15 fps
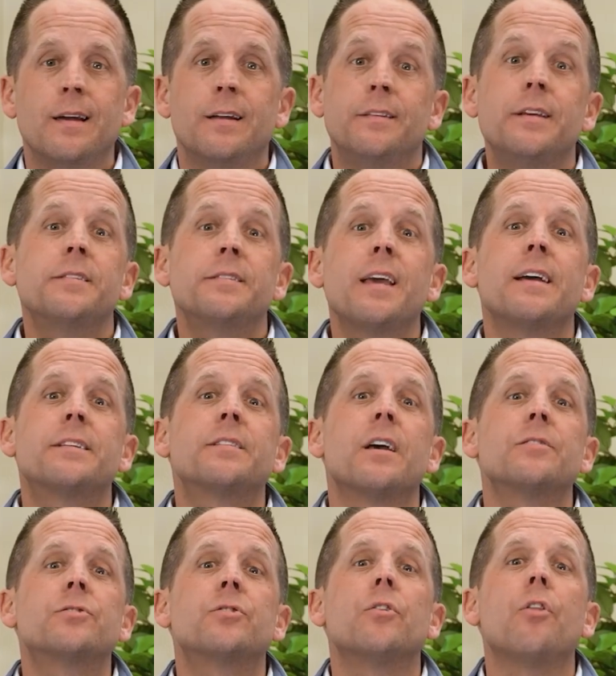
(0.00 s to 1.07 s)
This takes
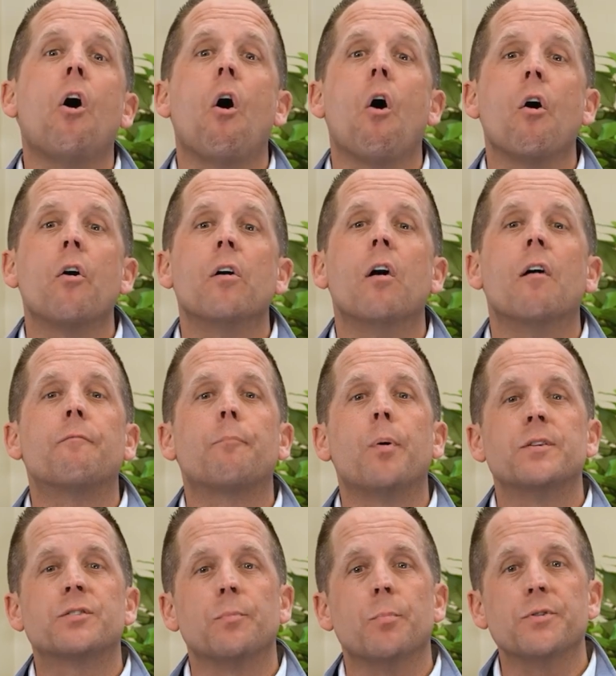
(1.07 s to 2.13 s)
us to the heart of
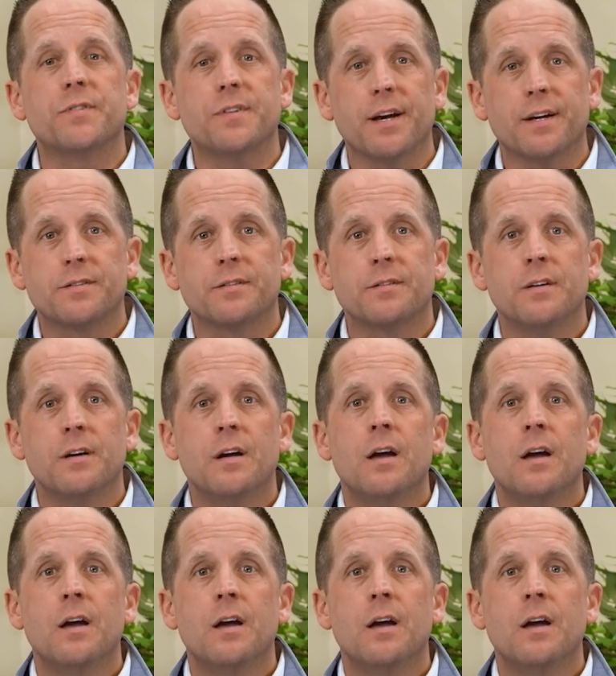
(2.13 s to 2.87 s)
Principle 6.